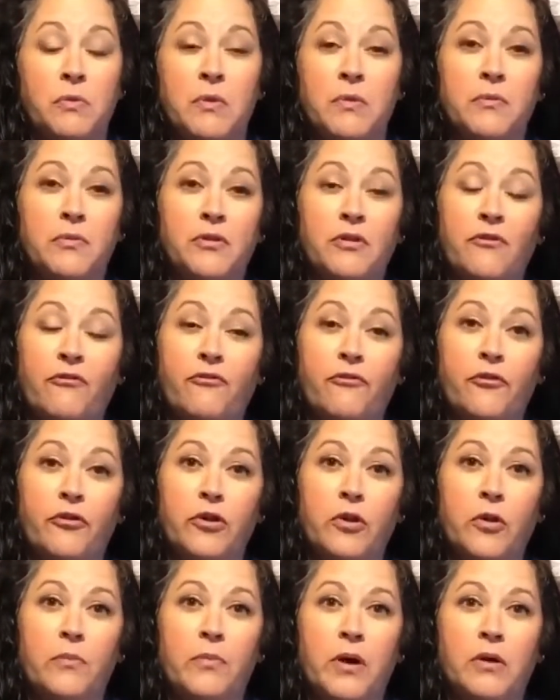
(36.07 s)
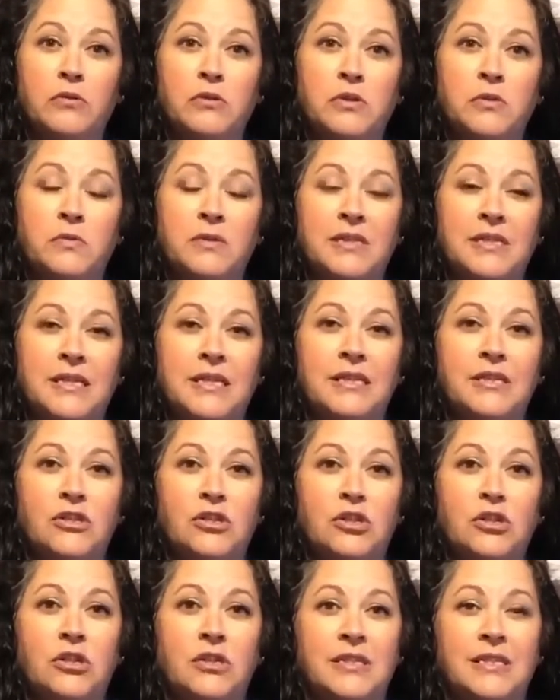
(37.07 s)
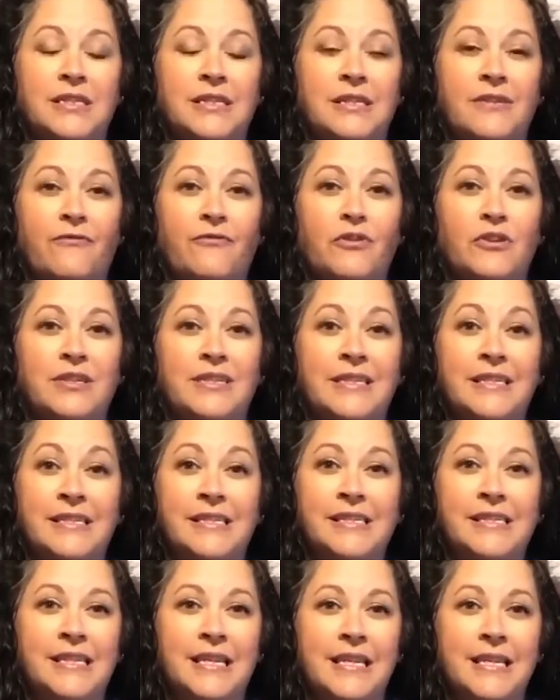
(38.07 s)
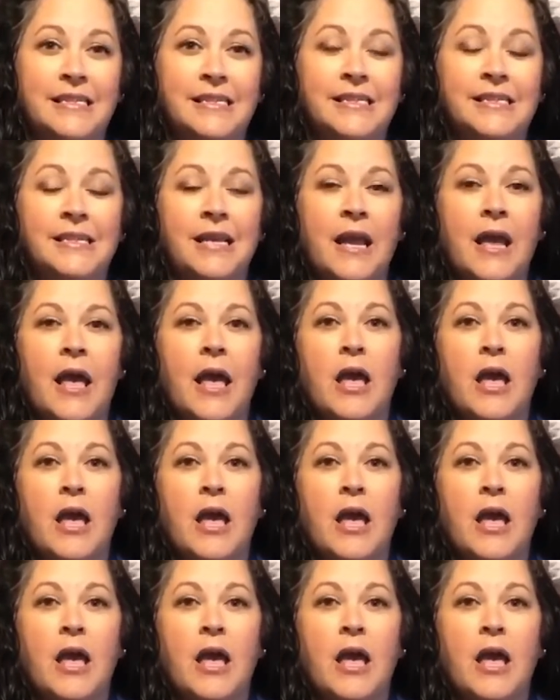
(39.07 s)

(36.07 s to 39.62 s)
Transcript: Remember the foil boats we did and looked at different densities?